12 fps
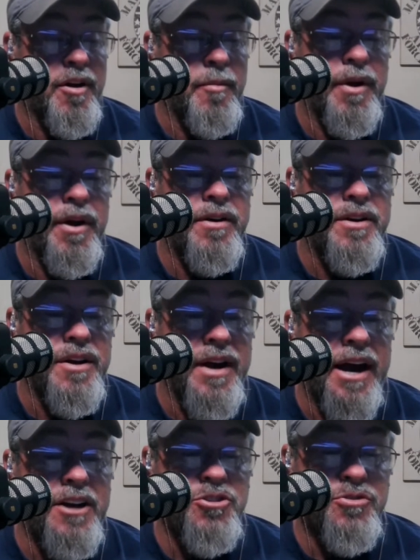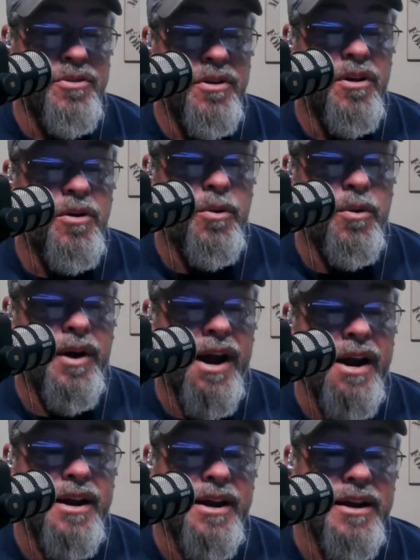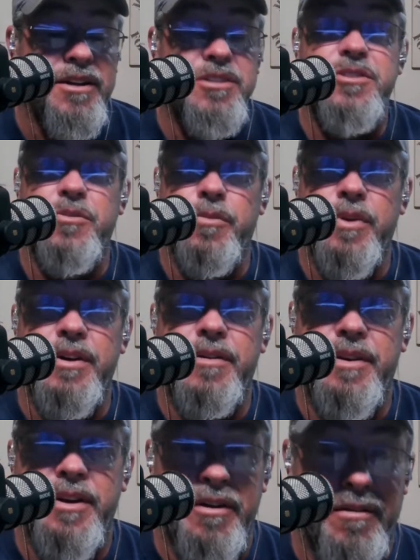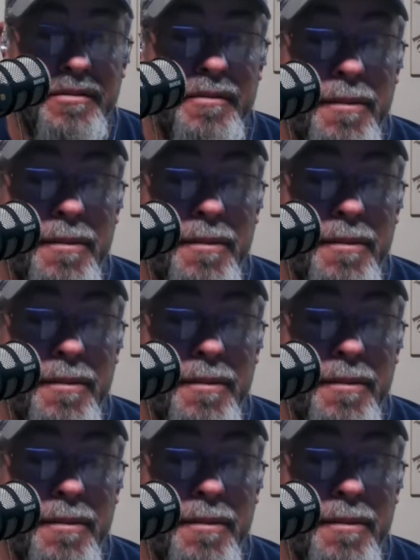compared to natural, organic is the real deal.